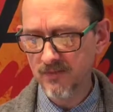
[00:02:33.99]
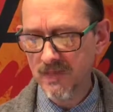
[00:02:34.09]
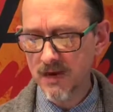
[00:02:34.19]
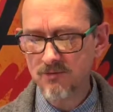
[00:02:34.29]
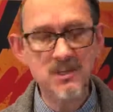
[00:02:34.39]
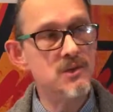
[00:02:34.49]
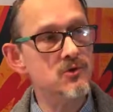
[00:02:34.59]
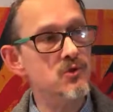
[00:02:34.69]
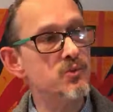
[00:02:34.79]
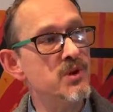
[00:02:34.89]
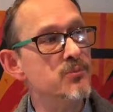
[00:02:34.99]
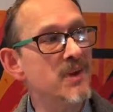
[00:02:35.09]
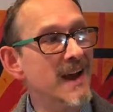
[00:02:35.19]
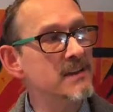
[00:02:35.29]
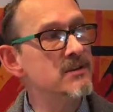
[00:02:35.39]
Now diesel's been
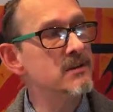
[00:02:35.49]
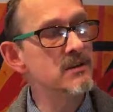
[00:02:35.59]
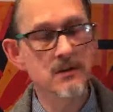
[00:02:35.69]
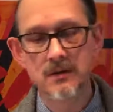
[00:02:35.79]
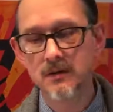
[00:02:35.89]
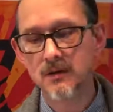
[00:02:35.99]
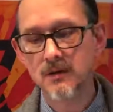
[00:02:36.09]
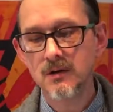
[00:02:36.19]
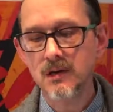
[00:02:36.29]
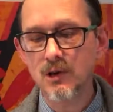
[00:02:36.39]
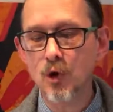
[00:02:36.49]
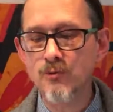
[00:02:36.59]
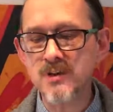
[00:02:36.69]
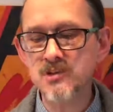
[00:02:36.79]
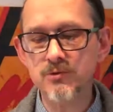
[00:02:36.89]
banned and
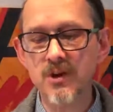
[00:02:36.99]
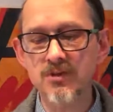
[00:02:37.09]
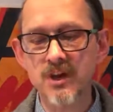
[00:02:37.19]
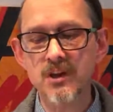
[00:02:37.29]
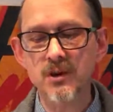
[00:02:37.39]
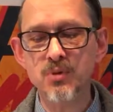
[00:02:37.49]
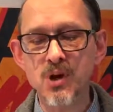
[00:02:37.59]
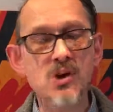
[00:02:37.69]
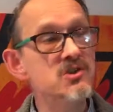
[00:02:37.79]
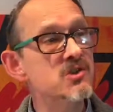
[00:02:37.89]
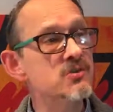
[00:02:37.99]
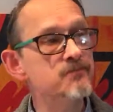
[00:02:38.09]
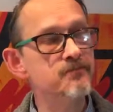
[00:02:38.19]
lorries are a thing of the past.